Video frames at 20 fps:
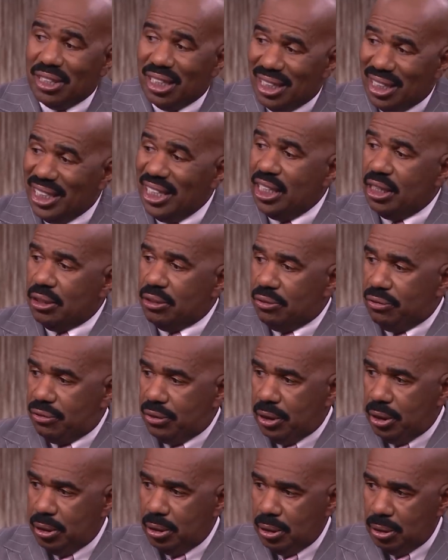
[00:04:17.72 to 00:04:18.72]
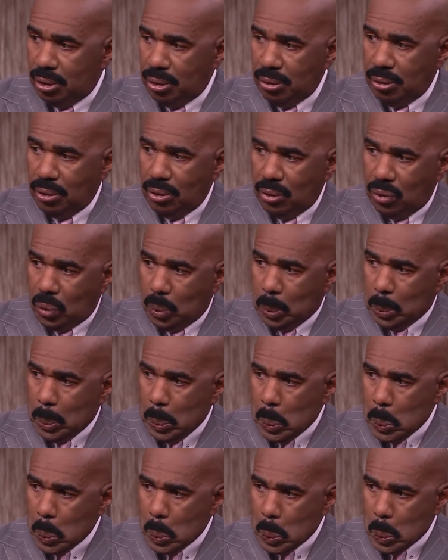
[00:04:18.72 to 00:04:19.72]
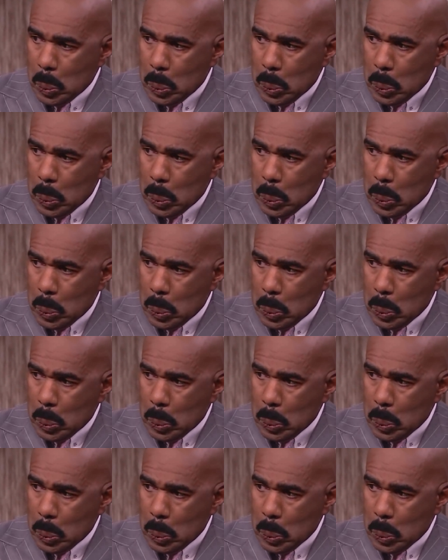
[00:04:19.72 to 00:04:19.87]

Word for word: case was ultimately thrown out.